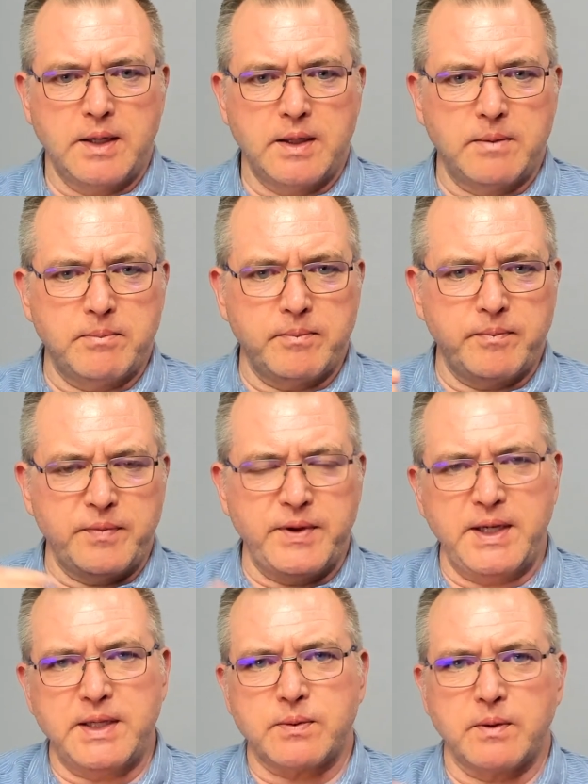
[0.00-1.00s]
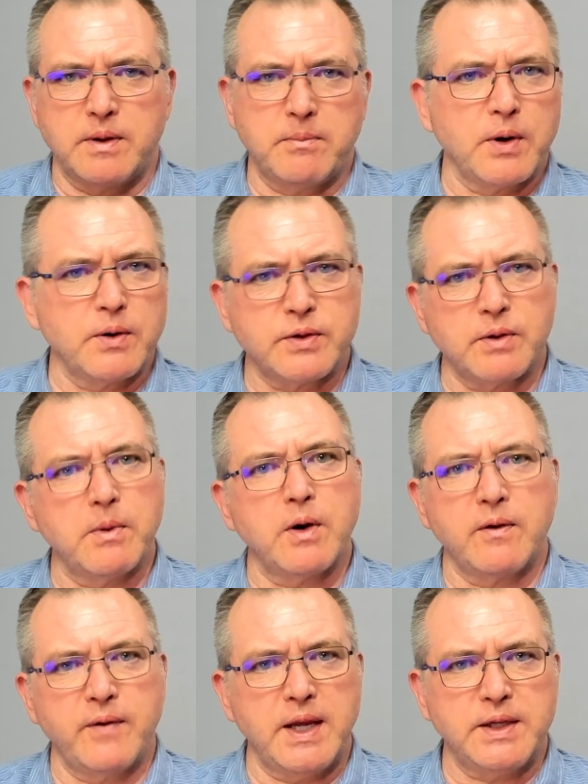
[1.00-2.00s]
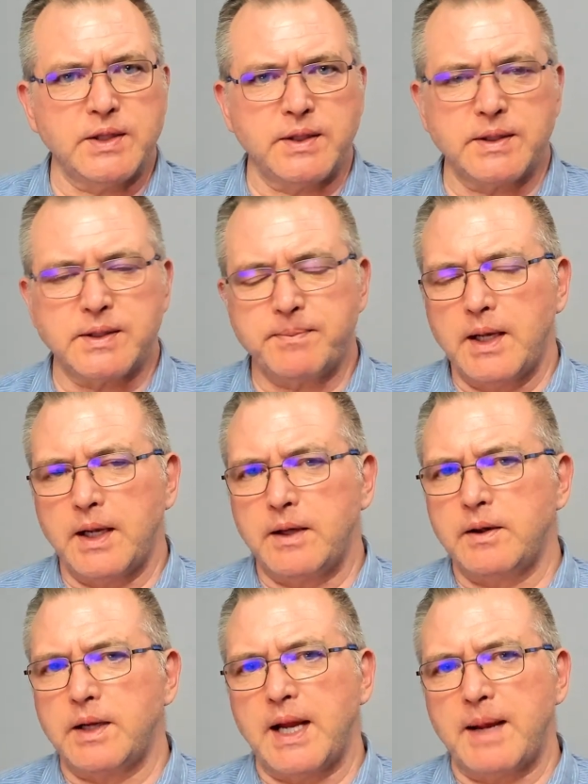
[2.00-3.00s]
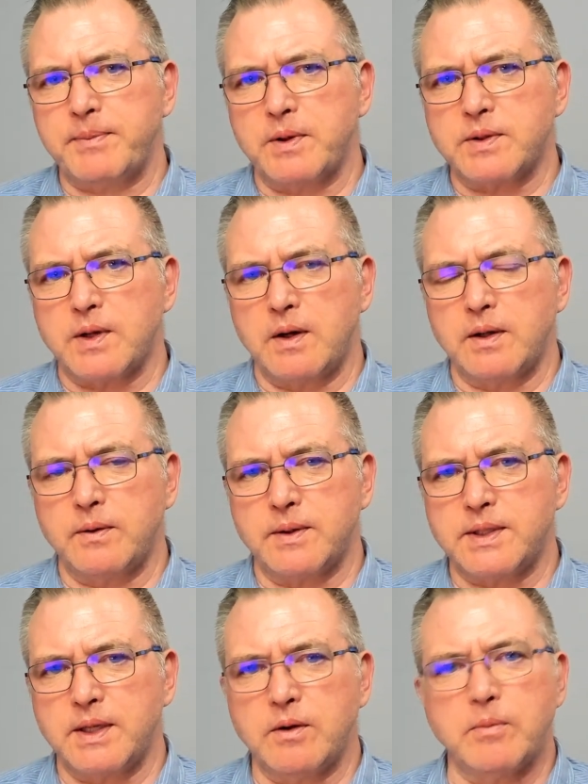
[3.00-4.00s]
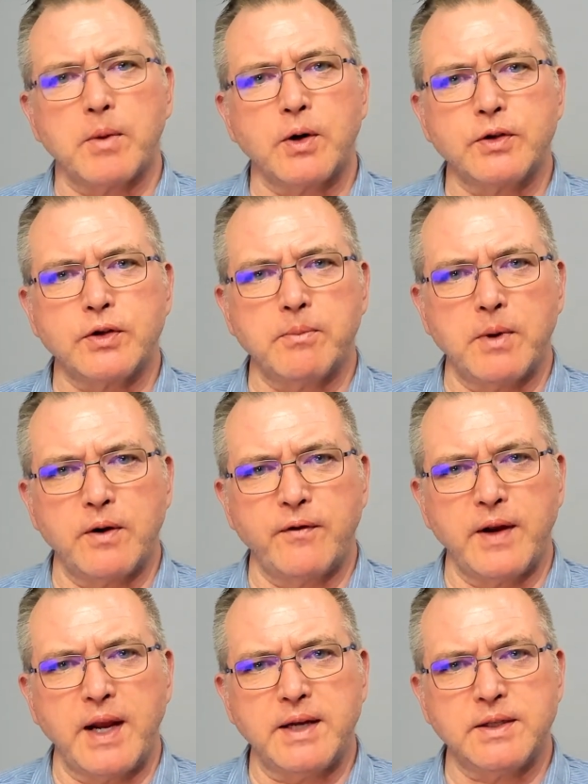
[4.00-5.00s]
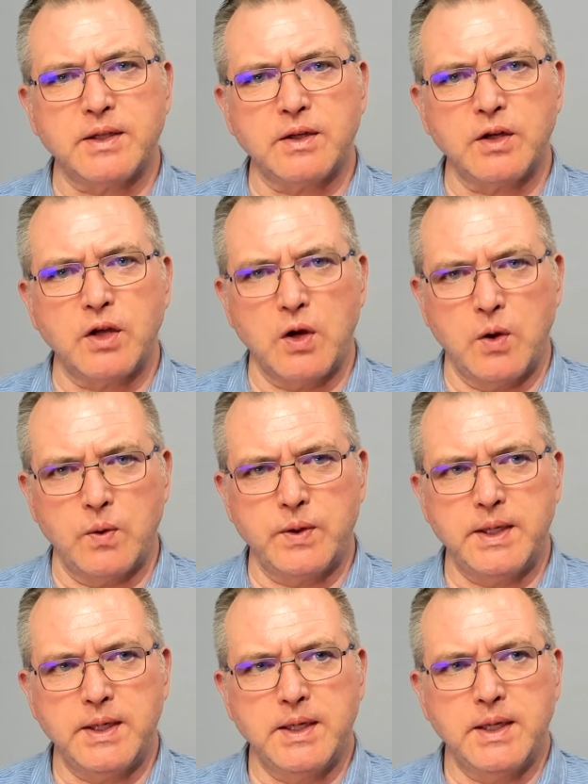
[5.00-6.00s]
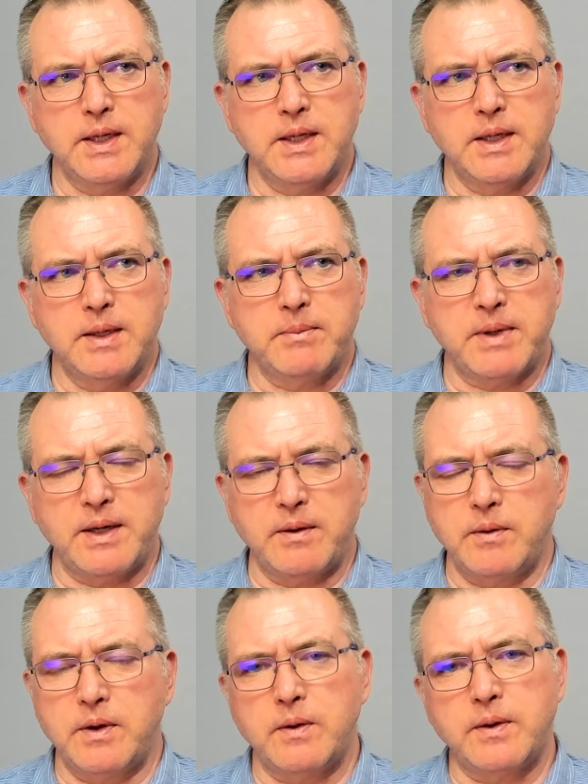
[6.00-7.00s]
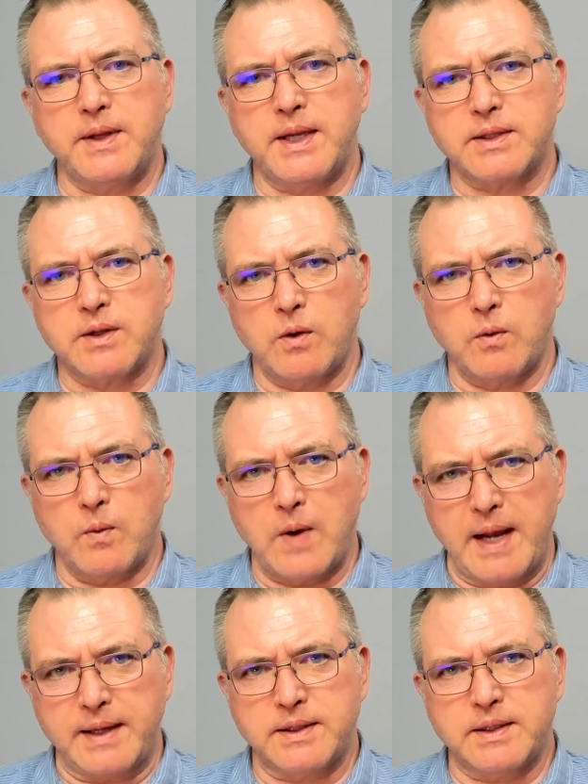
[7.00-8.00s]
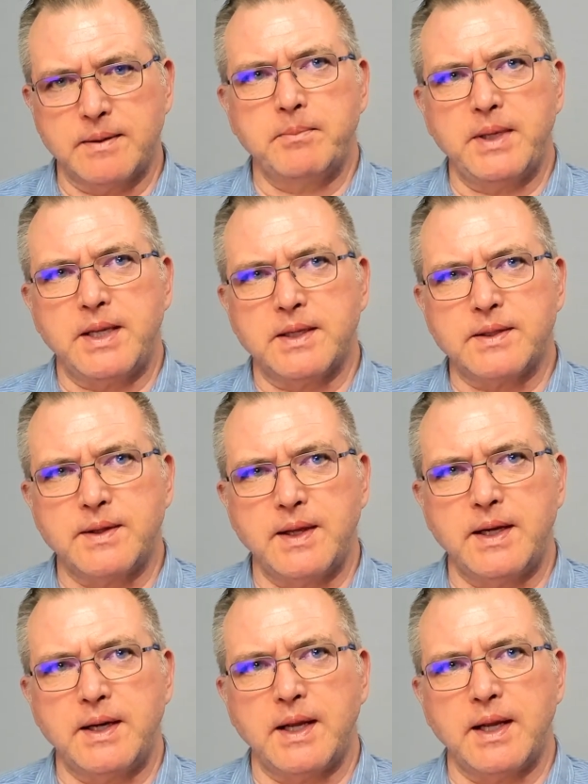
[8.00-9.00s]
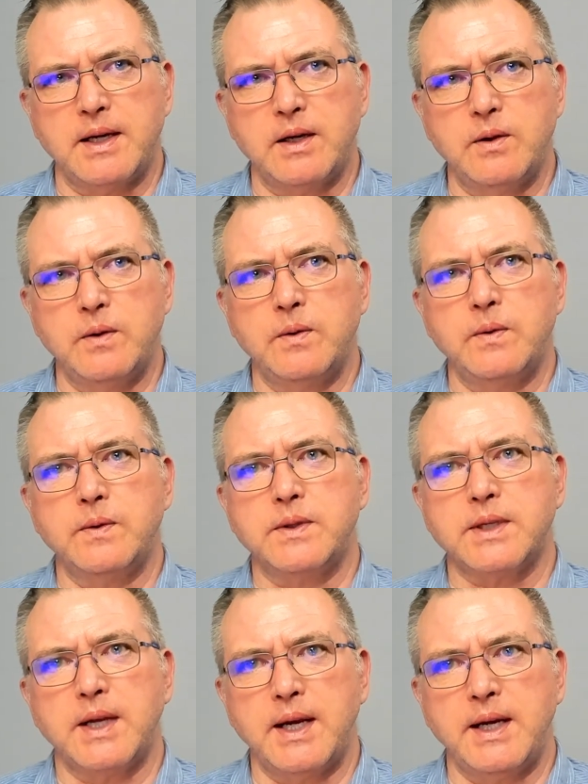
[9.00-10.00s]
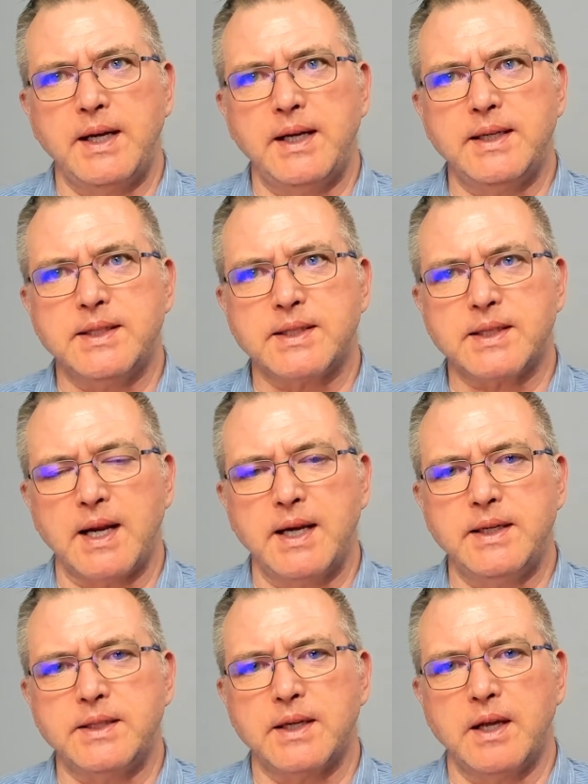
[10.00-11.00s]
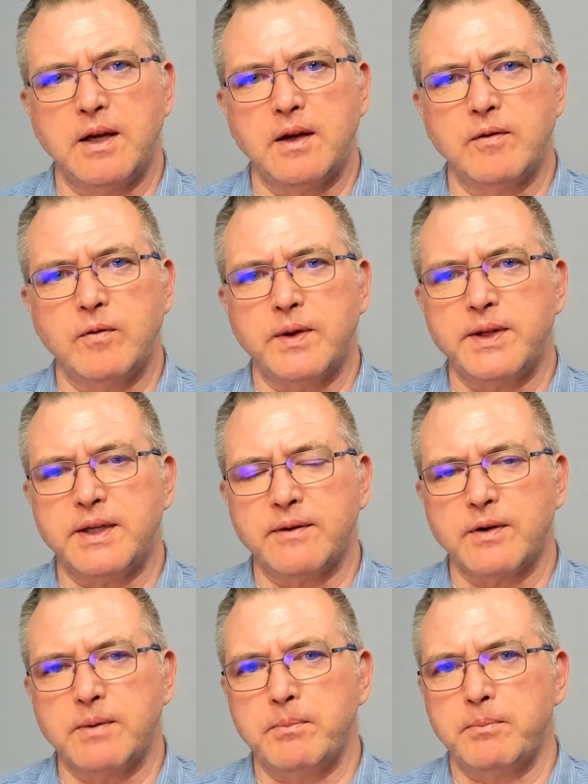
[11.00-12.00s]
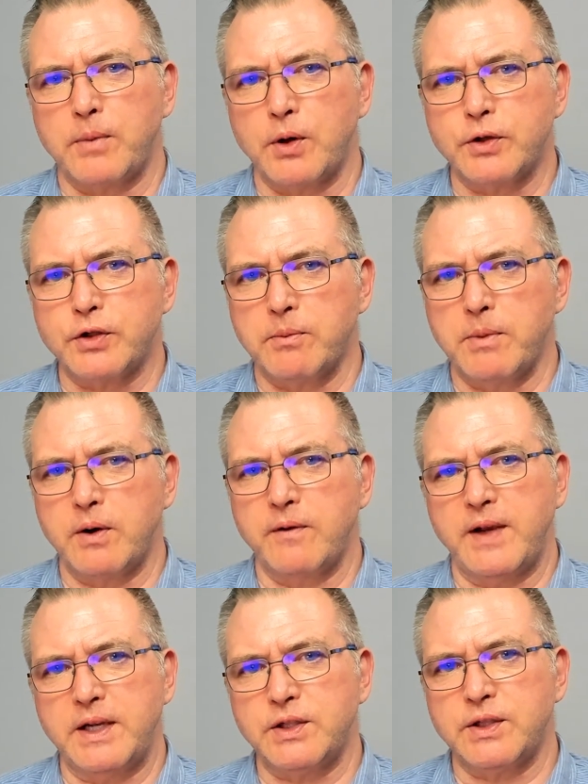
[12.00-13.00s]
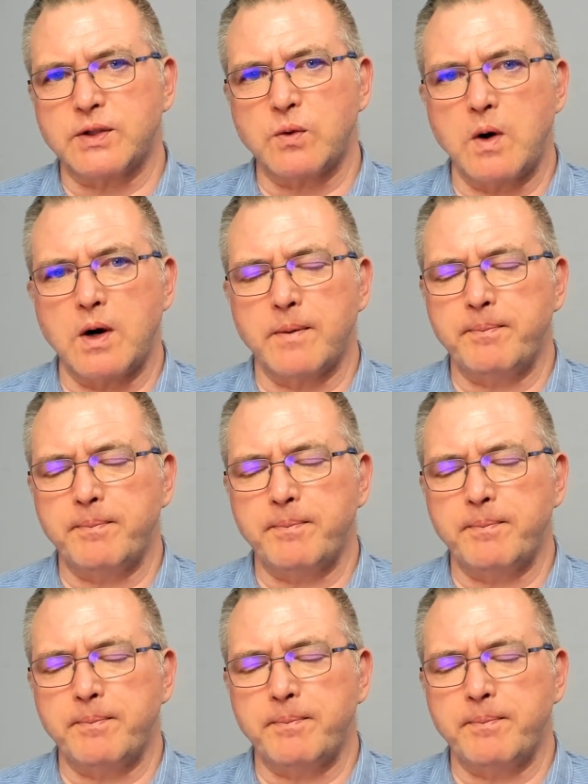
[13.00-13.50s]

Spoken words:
these were the merger motivations. I could clap those all into a single merger motivation code, but I don't know that that's correct because then I lose any sight of what the different merger motivations were.